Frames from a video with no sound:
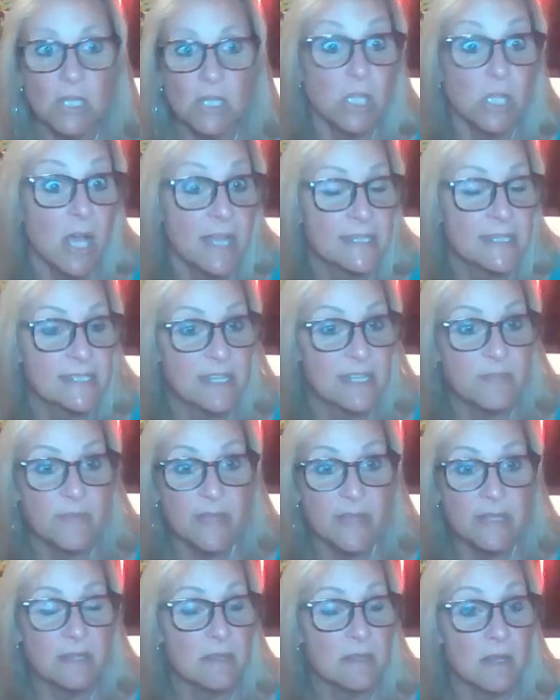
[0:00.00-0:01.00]
clients that have
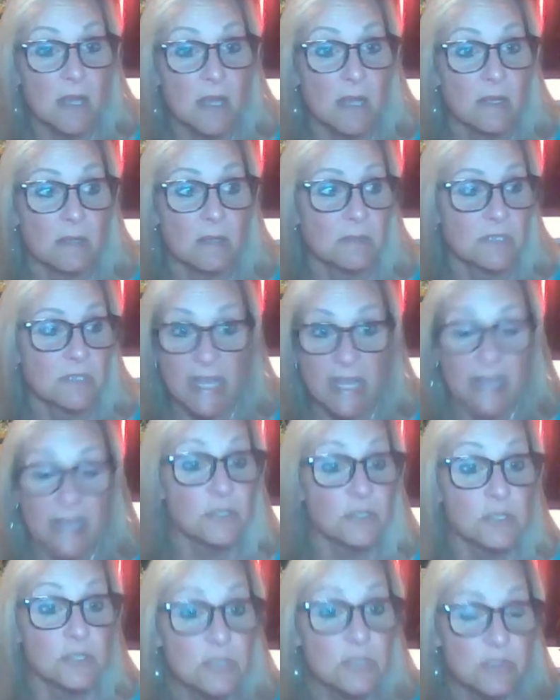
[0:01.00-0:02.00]
been
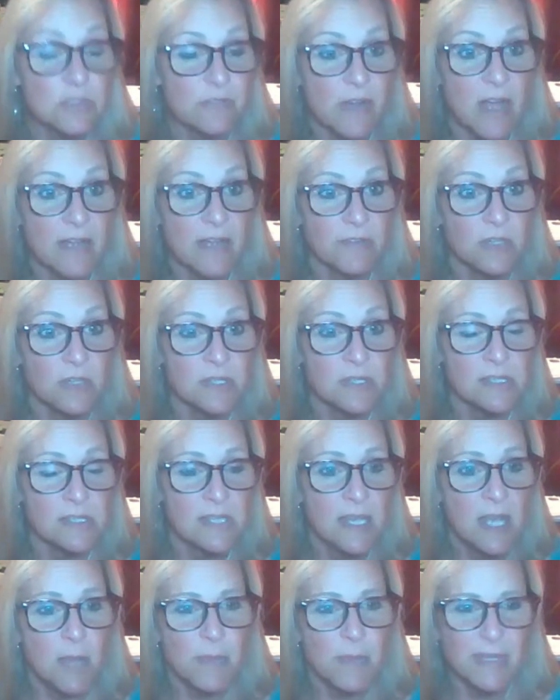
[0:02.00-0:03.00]
cancer survivors,
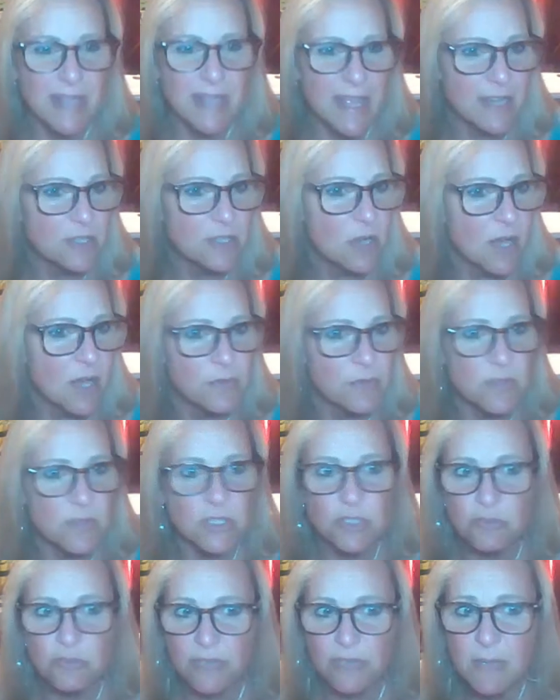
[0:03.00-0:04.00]
but they had gone through
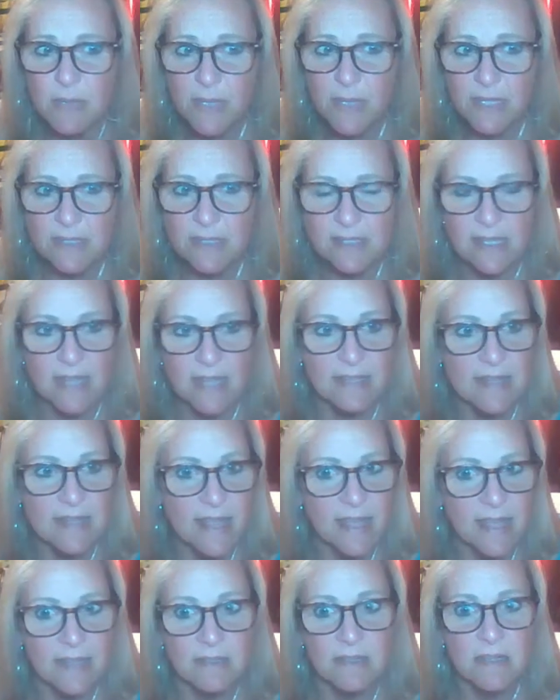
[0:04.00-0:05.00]
the treatments and
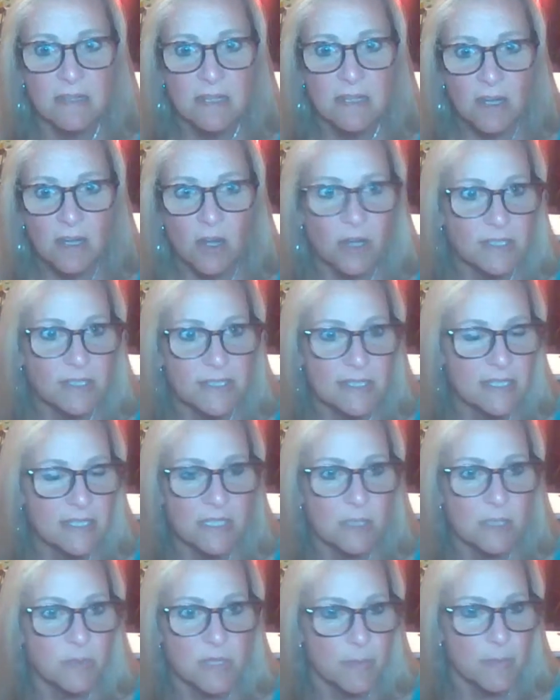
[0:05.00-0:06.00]
then are
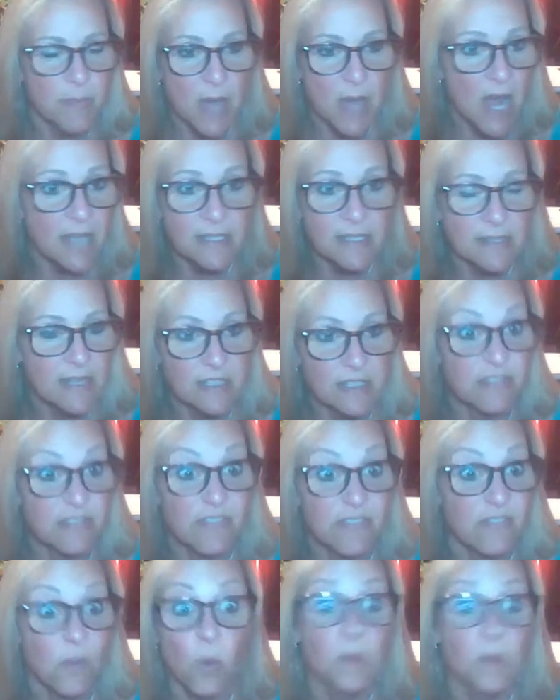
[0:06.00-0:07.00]
dealing with a body that's
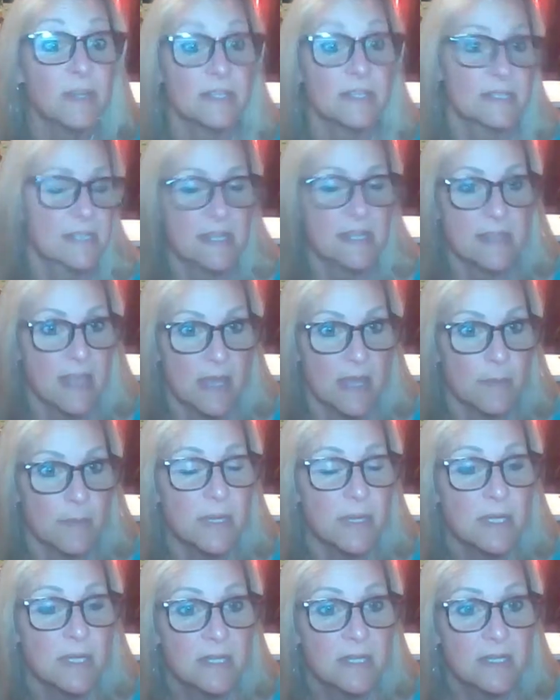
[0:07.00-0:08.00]
foreign to
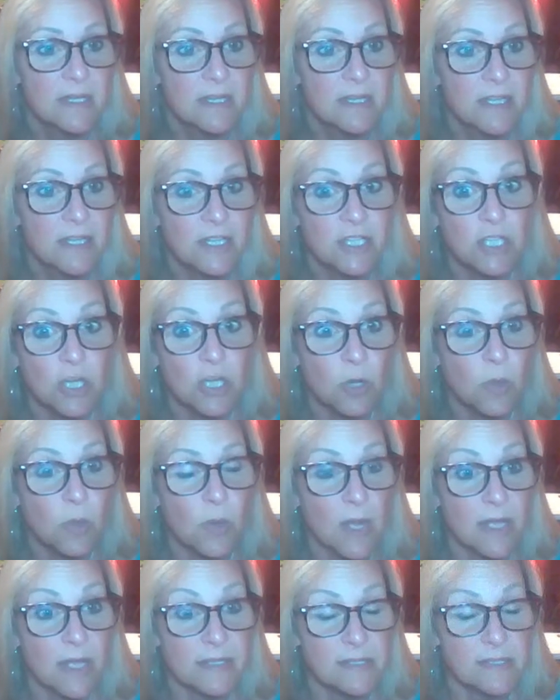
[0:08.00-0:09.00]
them.
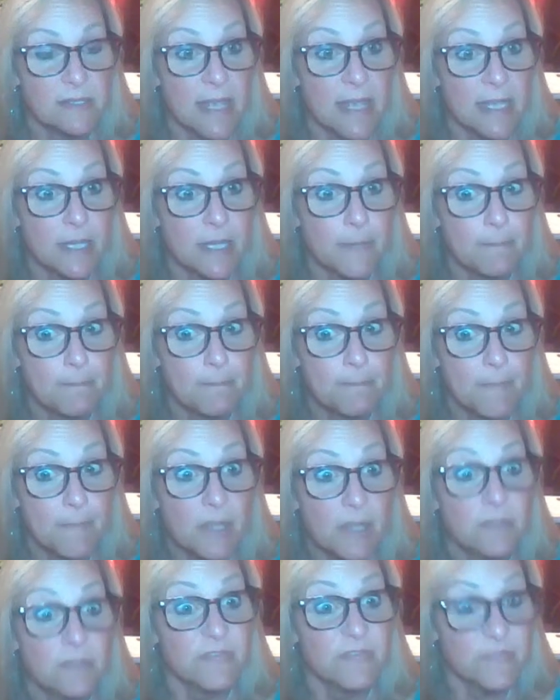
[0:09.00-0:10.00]
It's like,
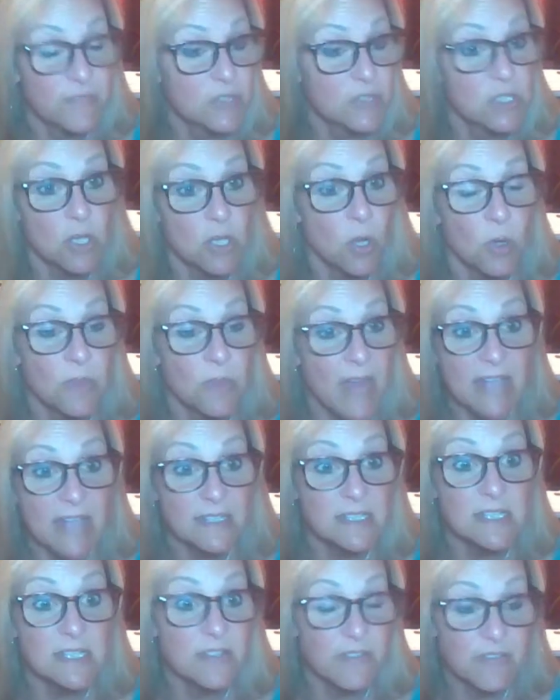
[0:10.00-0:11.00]
so
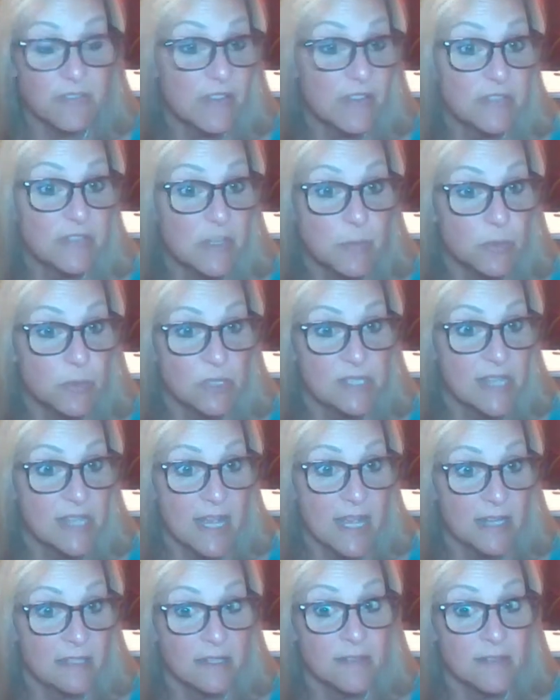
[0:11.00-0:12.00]
that's the
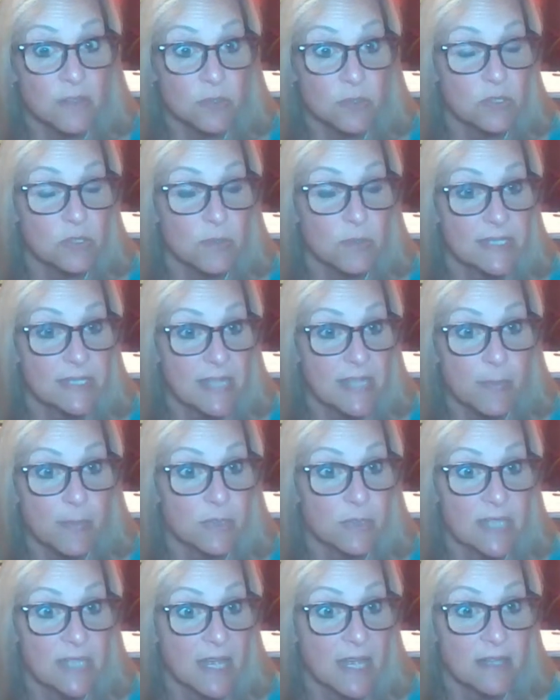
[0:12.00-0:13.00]
50% in those two
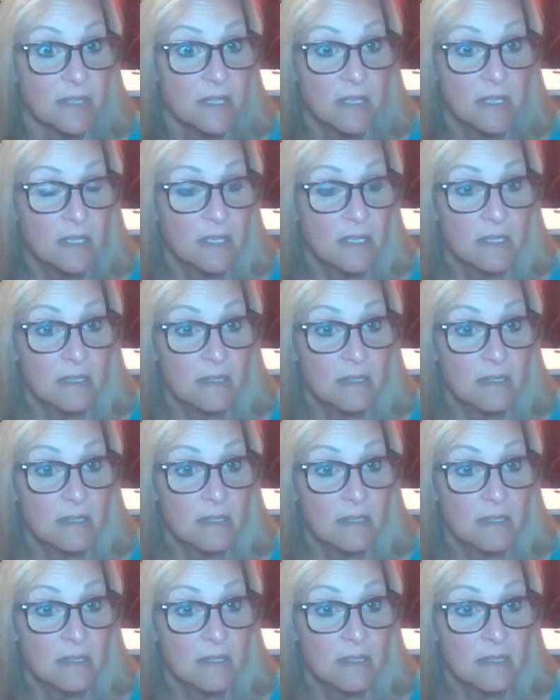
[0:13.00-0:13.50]
examples that